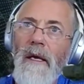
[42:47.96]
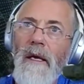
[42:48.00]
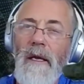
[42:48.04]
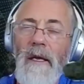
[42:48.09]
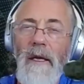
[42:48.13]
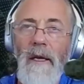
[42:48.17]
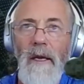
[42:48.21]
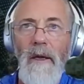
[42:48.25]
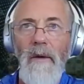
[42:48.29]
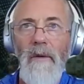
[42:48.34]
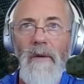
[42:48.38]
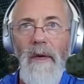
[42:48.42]
you
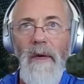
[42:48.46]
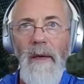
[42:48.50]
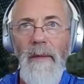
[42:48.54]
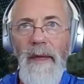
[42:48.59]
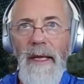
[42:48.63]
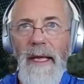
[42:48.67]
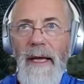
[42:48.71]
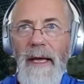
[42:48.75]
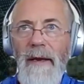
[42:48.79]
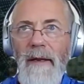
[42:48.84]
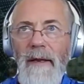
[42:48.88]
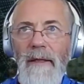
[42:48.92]
know, coming
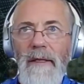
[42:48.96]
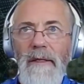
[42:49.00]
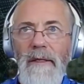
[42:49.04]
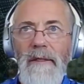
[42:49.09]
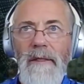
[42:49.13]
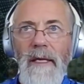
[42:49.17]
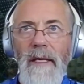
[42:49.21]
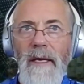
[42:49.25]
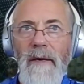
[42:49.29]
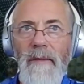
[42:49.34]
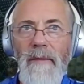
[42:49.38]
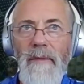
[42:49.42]
out of this
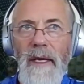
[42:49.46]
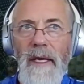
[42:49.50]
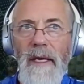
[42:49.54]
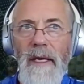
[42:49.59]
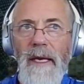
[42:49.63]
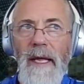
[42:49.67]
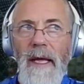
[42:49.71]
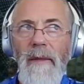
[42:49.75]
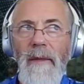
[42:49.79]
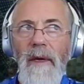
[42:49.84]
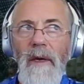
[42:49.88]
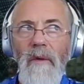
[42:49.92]
kind of
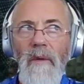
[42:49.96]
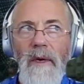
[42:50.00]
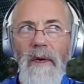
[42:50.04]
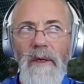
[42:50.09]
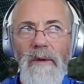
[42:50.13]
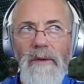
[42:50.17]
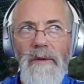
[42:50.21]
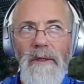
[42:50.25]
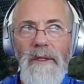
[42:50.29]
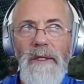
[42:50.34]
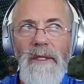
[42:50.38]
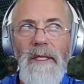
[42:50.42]
pandemic, what do
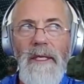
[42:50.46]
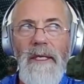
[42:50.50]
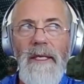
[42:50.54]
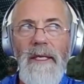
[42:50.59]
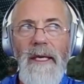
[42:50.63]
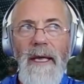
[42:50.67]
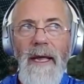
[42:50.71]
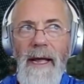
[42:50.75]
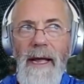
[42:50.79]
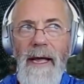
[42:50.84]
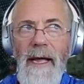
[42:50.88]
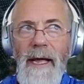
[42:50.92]
you see
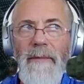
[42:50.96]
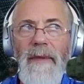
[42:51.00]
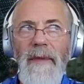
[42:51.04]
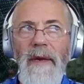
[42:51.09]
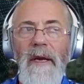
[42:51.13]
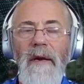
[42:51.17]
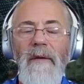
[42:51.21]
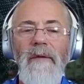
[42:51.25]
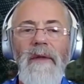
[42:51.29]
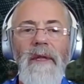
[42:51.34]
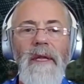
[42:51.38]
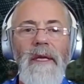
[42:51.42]

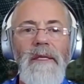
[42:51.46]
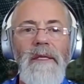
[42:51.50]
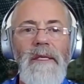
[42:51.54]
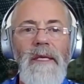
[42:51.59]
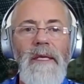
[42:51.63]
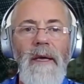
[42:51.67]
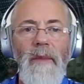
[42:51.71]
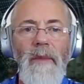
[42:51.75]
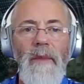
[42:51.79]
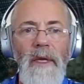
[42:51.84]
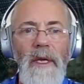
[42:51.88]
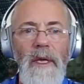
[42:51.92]
happening over the next
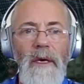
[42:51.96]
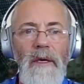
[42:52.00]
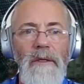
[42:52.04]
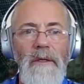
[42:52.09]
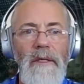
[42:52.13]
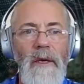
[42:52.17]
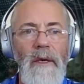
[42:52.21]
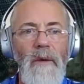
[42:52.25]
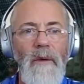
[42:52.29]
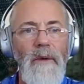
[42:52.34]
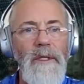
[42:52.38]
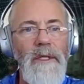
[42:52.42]
couple of years?
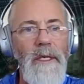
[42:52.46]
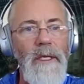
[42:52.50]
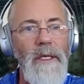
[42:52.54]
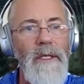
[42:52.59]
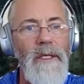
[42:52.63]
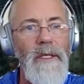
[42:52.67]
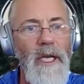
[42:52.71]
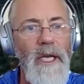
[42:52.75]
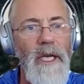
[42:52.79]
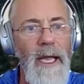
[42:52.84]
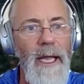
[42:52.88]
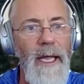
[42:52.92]
Like, what's going to
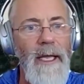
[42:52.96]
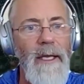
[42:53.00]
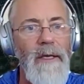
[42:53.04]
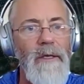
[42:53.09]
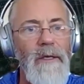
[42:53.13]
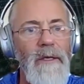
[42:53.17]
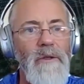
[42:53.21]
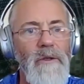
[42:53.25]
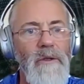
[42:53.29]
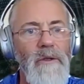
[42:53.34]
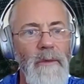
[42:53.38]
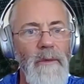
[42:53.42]

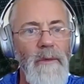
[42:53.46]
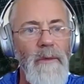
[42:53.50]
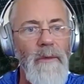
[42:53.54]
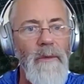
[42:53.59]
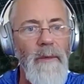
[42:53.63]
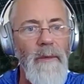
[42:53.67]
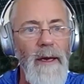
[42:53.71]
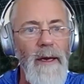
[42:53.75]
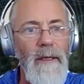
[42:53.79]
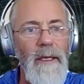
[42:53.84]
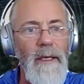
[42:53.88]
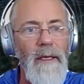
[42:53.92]
change
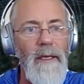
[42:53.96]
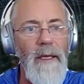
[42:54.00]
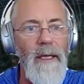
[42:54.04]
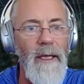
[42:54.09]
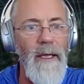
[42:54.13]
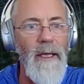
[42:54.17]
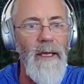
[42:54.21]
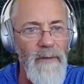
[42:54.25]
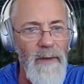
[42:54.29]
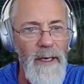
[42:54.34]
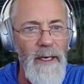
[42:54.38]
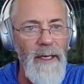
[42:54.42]

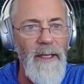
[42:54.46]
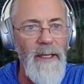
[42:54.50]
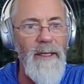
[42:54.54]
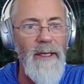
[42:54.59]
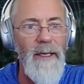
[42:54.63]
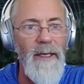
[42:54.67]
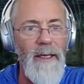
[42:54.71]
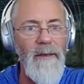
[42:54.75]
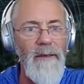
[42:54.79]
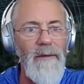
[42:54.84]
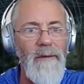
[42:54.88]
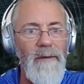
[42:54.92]
dramatically, if
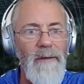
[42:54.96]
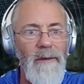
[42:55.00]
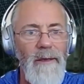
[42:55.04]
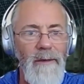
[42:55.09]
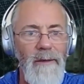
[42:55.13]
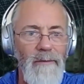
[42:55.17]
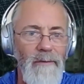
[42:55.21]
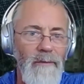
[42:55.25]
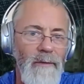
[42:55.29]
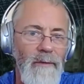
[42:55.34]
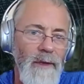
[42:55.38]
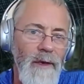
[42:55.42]

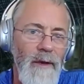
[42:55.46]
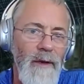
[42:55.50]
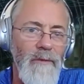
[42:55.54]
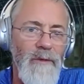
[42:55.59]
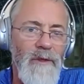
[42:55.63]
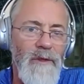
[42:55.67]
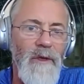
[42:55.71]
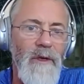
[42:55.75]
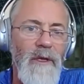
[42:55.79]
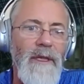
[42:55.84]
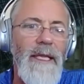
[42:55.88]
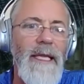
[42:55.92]
anything?
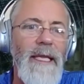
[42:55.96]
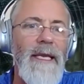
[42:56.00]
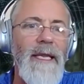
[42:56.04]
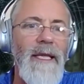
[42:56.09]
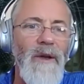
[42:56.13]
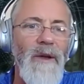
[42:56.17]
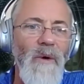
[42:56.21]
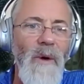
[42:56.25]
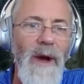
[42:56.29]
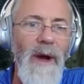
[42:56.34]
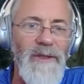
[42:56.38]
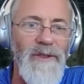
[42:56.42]
And I'm sort of
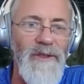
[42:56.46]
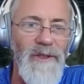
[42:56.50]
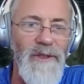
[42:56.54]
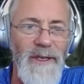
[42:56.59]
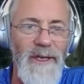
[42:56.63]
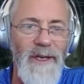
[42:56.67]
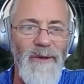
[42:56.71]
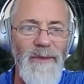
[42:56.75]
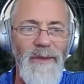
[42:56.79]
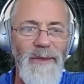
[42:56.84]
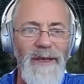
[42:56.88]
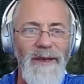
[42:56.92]
leading
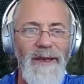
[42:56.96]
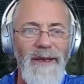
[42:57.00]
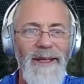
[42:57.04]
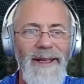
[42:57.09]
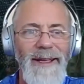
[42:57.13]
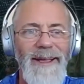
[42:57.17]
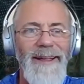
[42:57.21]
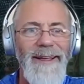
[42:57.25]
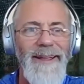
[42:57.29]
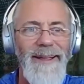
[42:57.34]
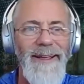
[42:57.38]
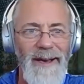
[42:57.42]
question here, but
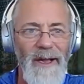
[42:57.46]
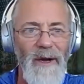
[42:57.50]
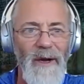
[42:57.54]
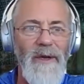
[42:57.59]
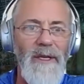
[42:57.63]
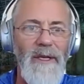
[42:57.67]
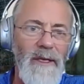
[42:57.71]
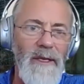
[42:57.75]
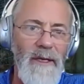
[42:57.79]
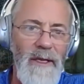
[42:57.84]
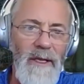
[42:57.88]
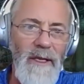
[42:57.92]
you
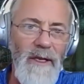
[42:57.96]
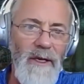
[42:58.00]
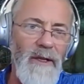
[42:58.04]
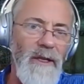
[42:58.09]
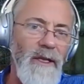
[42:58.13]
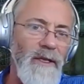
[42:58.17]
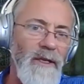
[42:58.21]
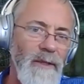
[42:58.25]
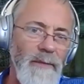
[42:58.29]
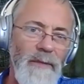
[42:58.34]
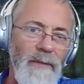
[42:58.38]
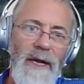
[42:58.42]
know, because
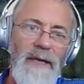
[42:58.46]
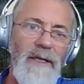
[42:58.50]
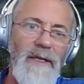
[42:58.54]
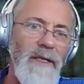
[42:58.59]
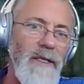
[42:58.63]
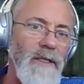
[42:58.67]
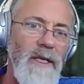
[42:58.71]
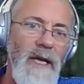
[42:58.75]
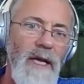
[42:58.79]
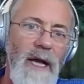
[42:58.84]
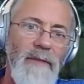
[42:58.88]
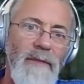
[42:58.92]
clearly supply
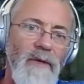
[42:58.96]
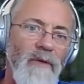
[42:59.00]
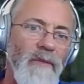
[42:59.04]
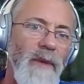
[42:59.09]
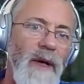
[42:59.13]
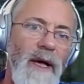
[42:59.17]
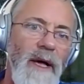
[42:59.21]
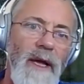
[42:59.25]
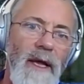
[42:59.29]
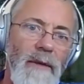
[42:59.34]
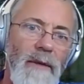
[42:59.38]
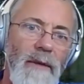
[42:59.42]
chain's top
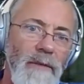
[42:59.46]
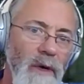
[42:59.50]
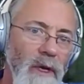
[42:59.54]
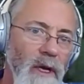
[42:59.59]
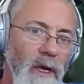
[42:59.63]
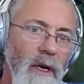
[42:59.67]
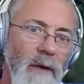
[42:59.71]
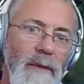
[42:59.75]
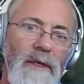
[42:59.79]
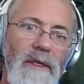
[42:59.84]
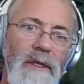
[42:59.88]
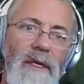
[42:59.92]
of mind,
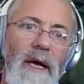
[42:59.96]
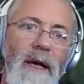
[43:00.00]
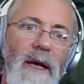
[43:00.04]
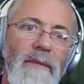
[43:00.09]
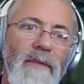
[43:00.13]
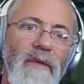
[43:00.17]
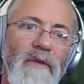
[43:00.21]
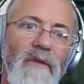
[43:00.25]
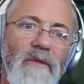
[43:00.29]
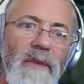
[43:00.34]
procurement's top